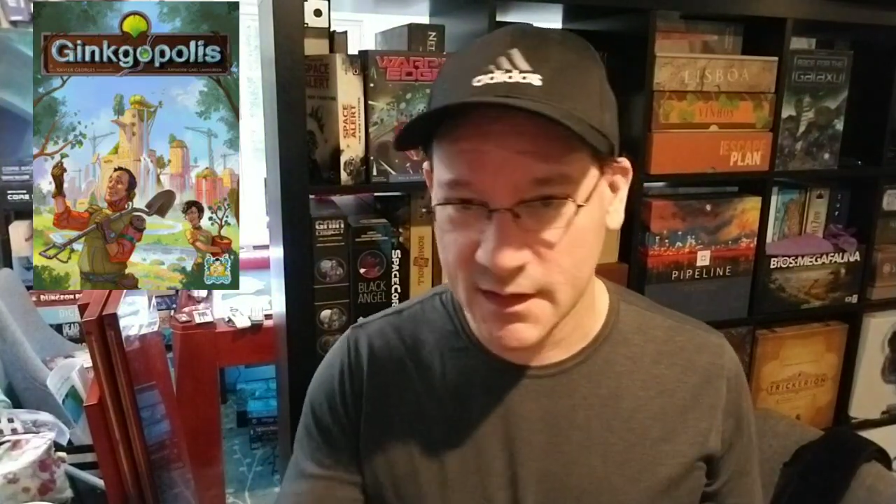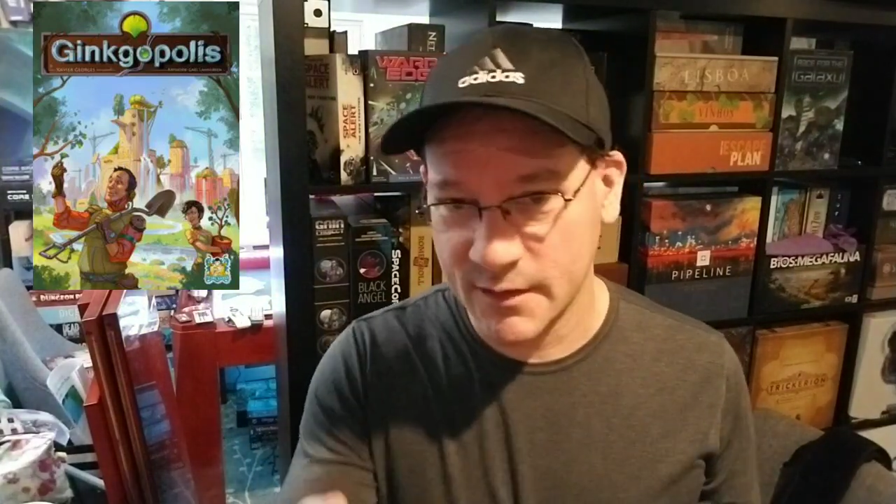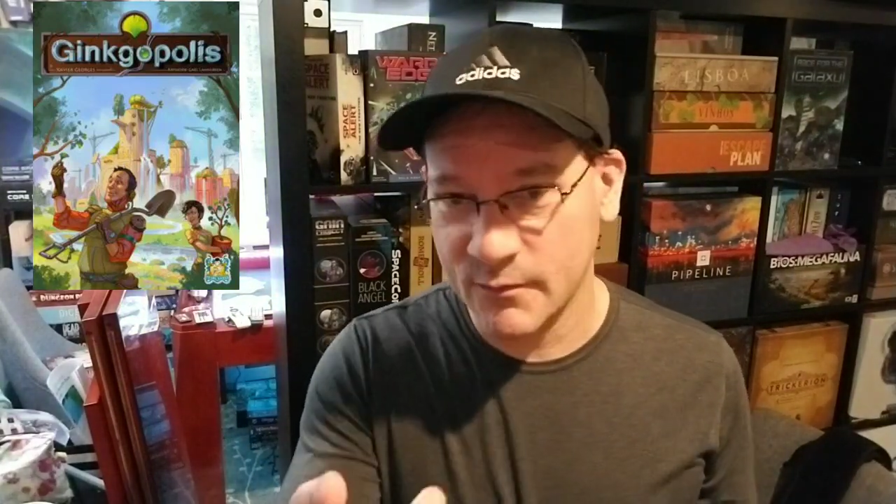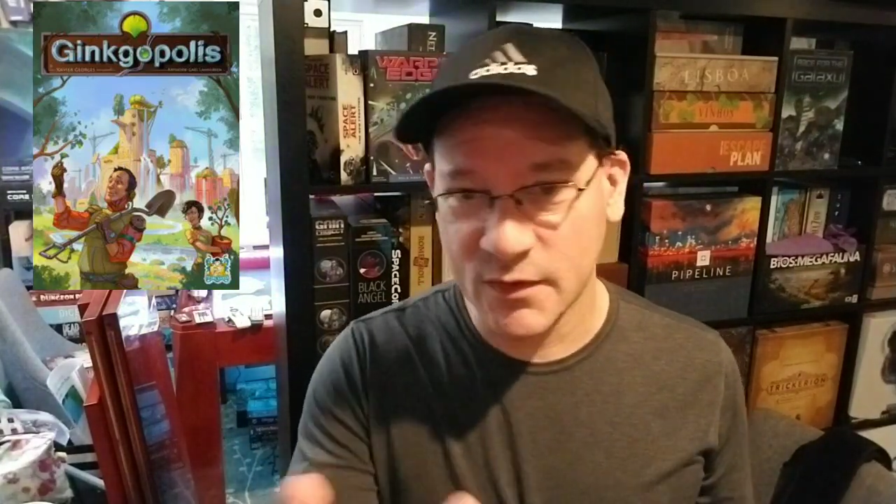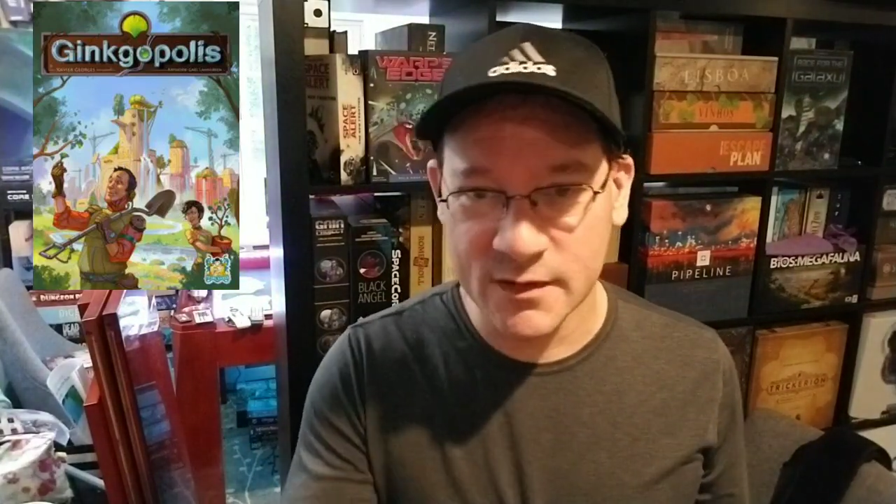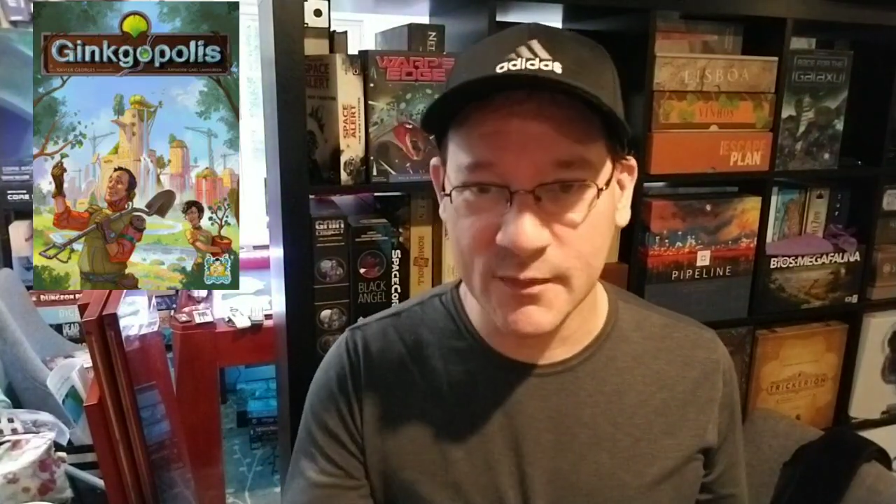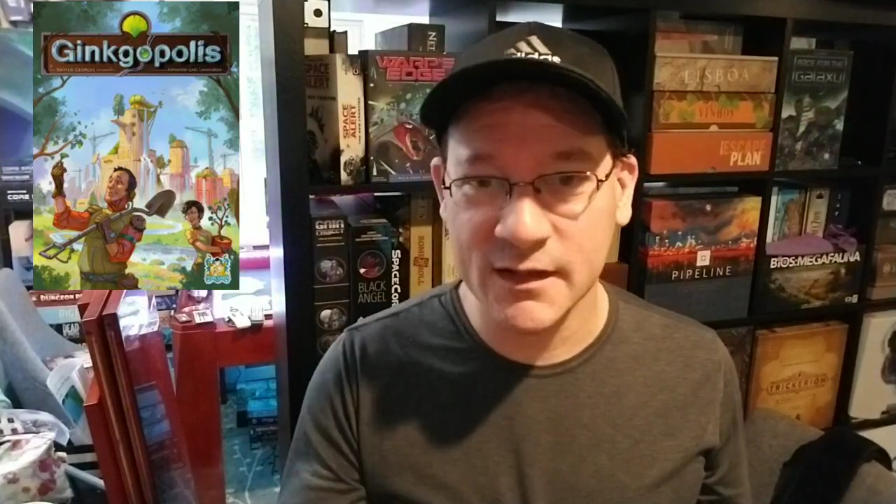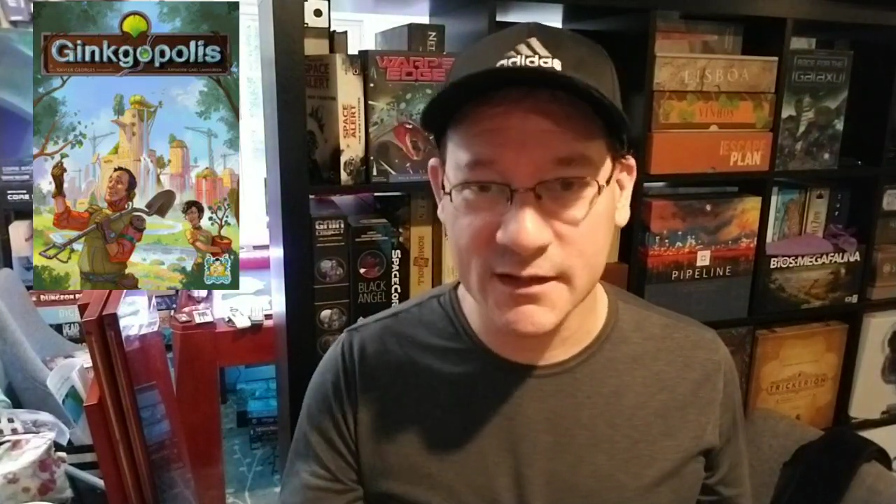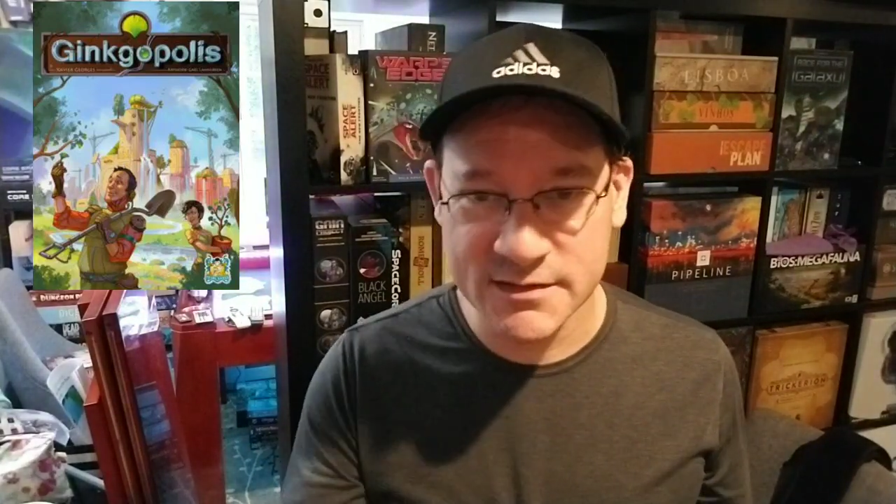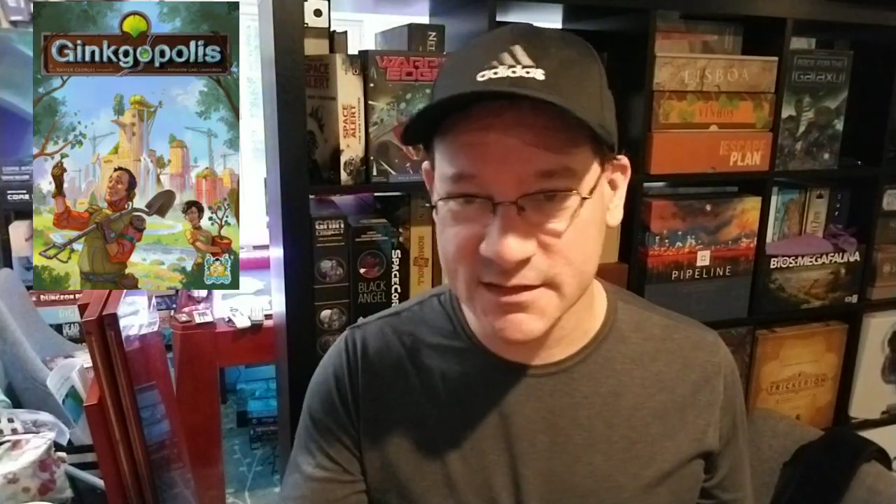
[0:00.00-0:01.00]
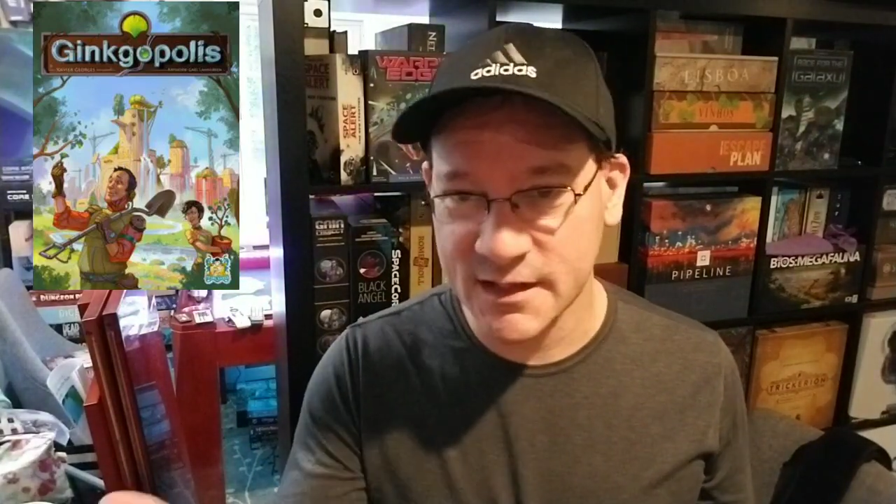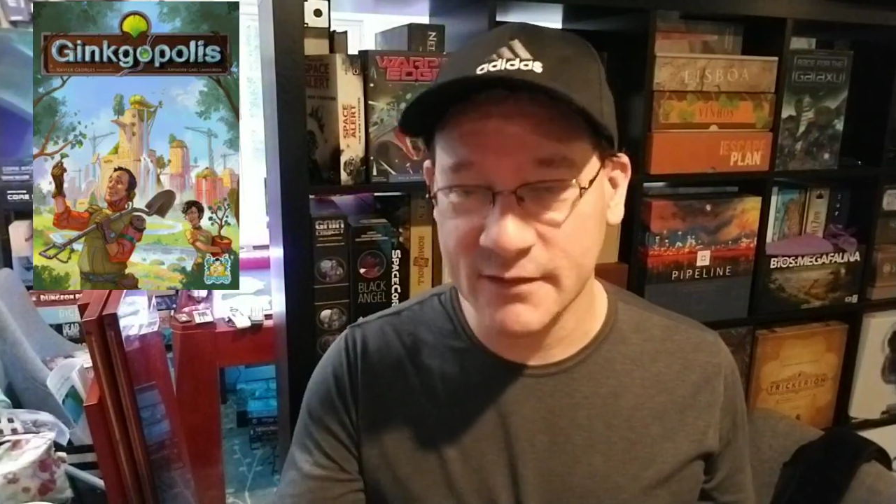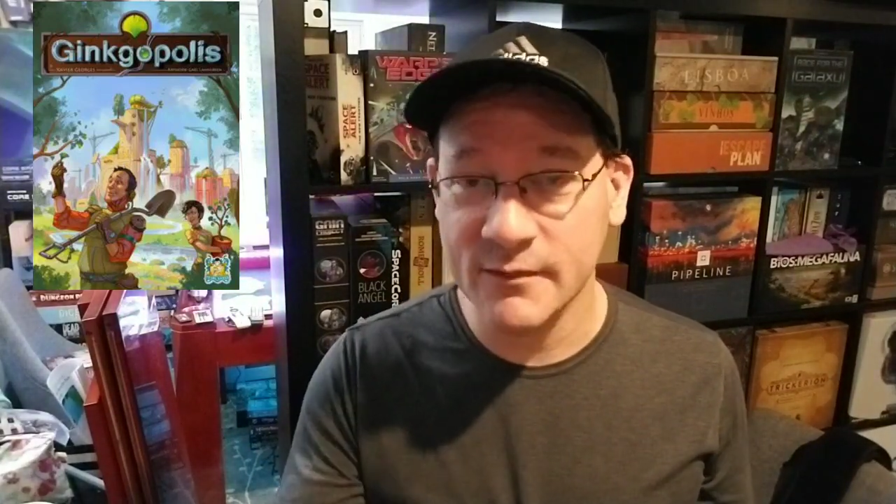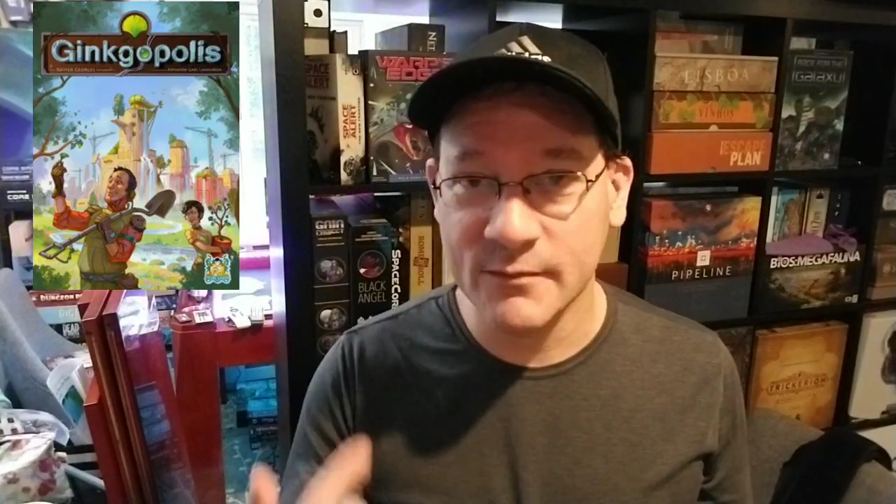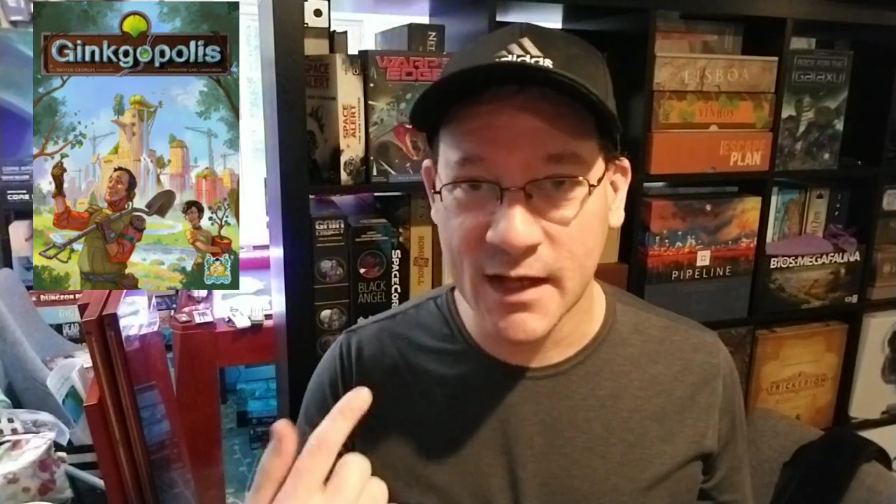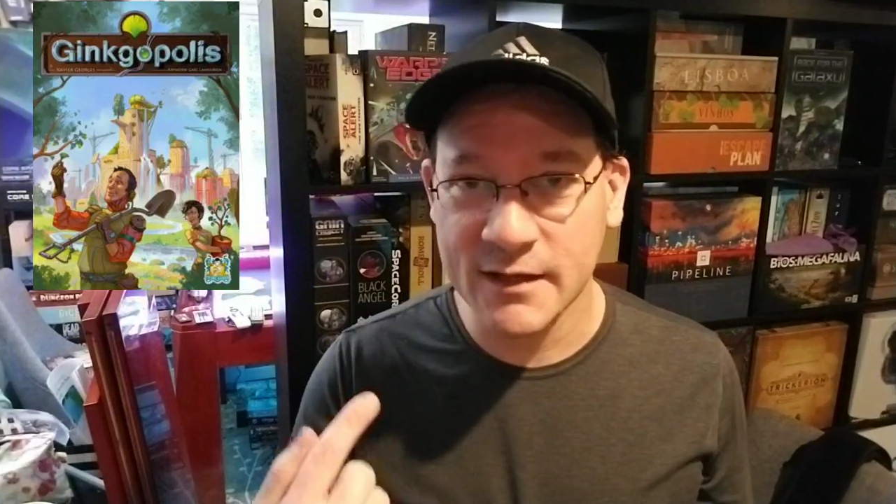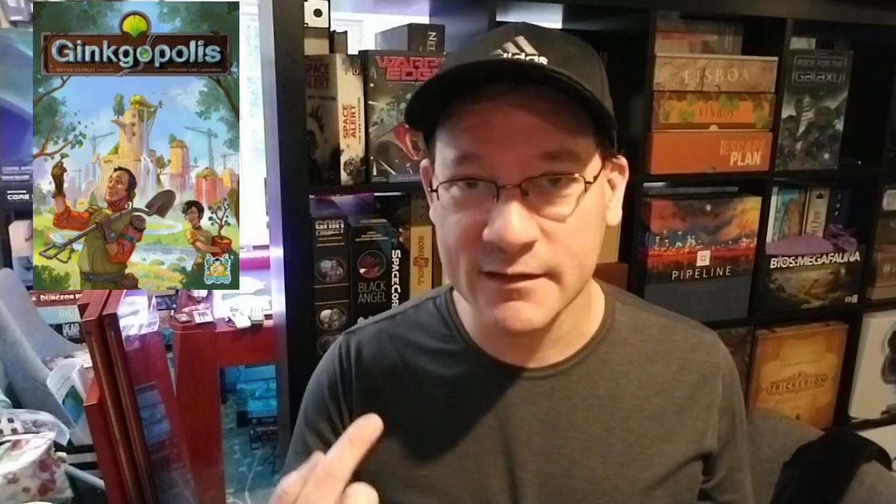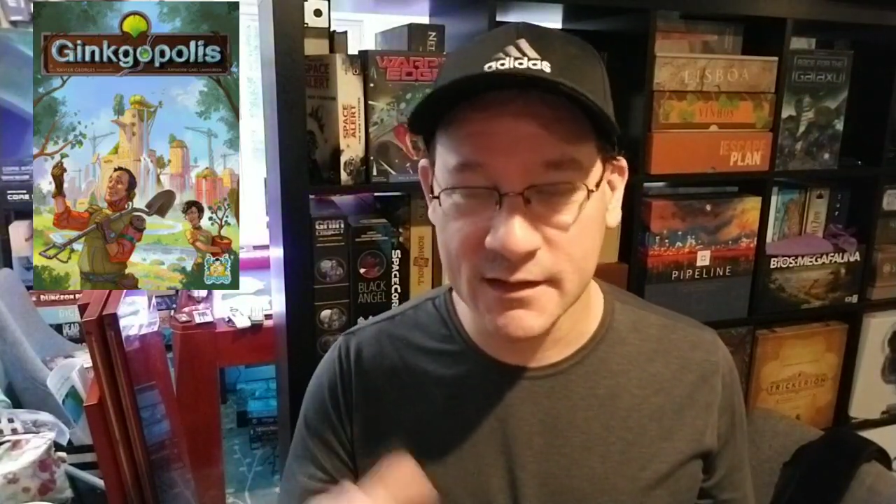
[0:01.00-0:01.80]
I'm reading my list and I'm not